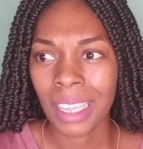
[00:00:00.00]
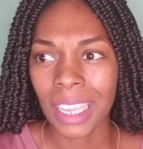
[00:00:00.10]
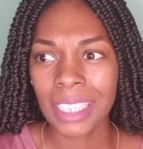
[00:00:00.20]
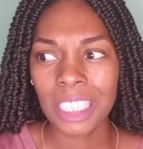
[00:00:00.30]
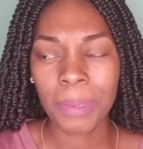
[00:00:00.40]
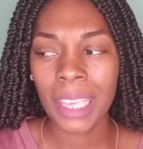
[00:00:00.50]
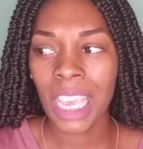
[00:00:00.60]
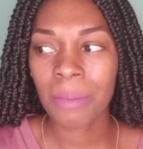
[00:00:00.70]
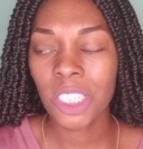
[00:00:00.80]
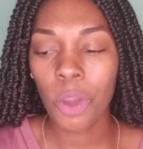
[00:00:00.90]
it just
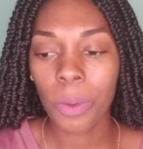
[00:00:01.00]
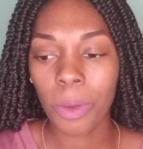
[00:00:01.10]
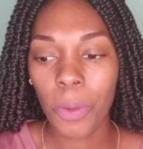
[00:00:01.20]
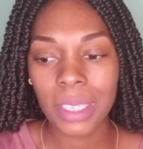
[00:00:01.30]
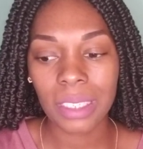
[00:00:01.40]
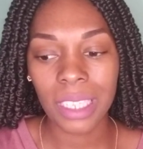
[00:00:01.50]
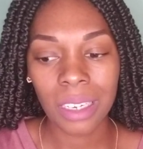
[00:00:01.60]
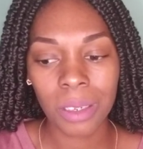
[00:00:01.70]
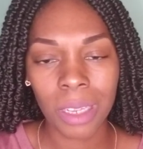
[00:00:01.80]
became so coincidental.